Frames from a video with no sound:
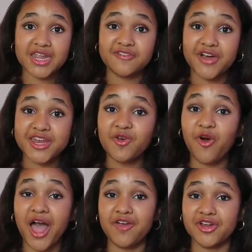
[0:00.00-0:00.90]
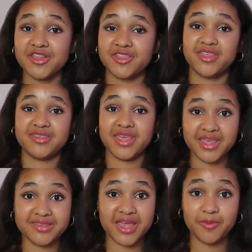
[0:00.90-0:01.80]
And I find it quite ironic that this
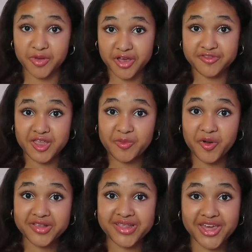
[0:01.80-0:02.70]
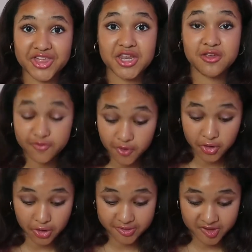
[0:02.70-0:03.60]
is a birthday box, actually for
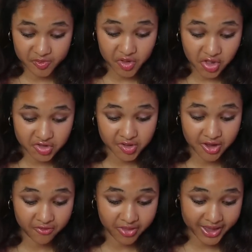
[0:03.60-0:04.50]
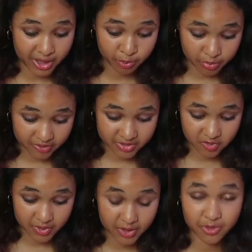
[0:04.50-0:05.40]
glossy box. So I feel like I'm birthday
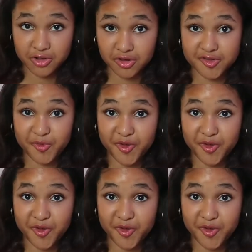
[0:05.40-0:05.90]
twinning with glossy